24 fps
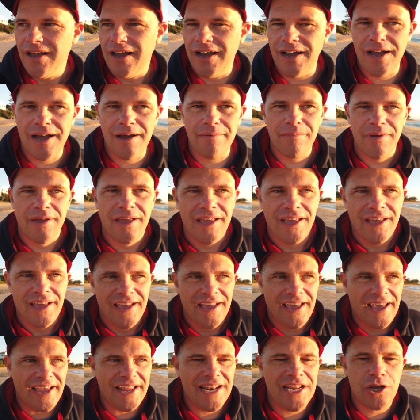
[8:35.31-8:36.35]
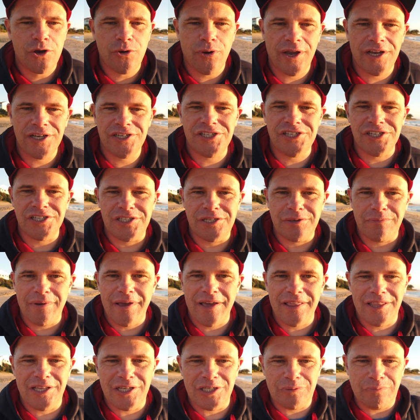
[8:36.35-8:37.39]
Any questions
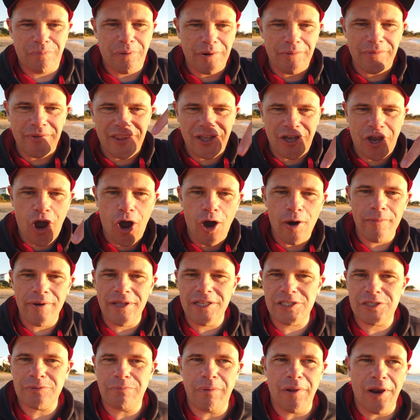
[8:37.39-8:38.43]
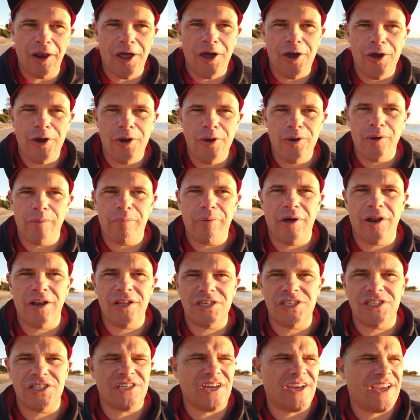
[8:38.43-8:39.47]
about this, put them in the comments below.
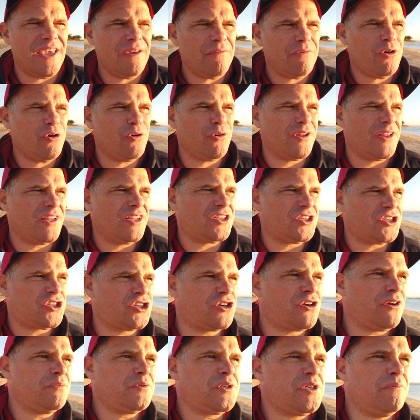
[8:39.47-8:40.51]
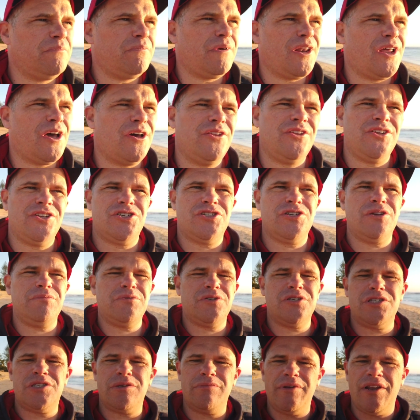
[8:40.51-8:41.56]
Apologies, I keep calling it the description below. The
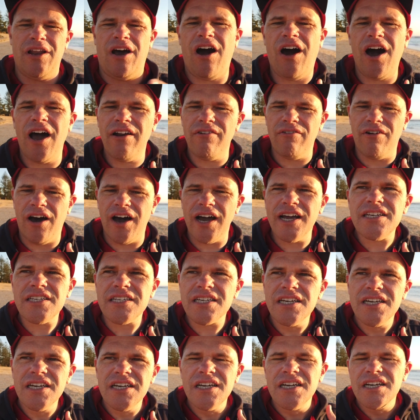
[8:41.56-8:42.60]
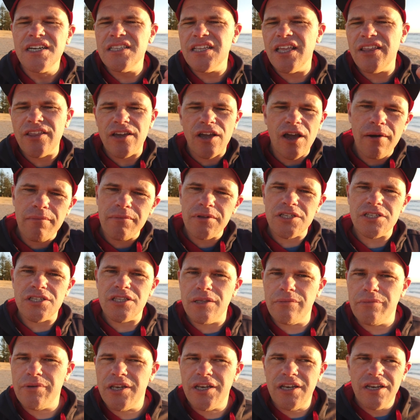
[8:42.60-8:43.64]
description's a bit I write, and then the comments
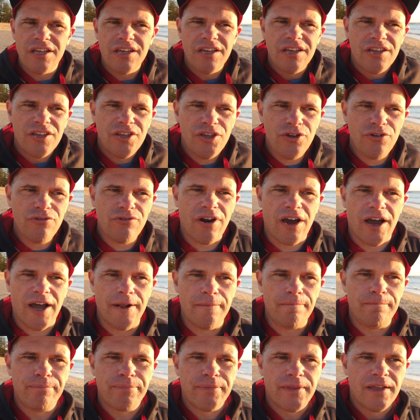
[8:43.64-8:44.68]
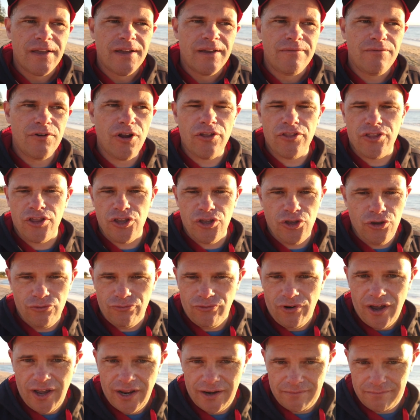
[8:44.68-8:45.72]
are a bit you write. Not that you
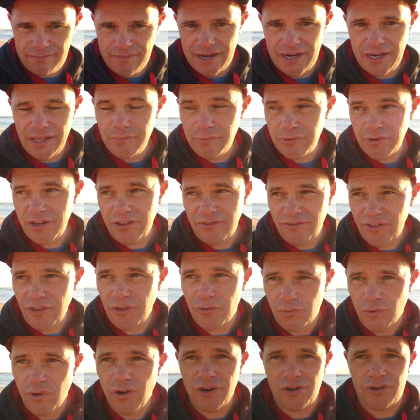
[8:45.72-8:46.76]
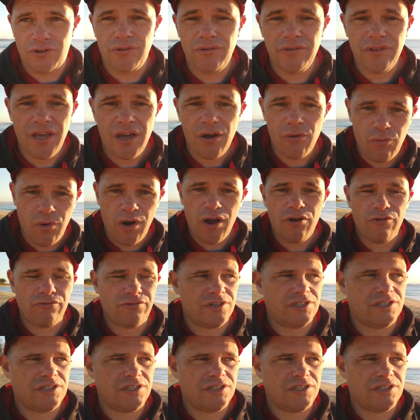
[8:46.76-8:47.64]
write many, but if you want to, they're well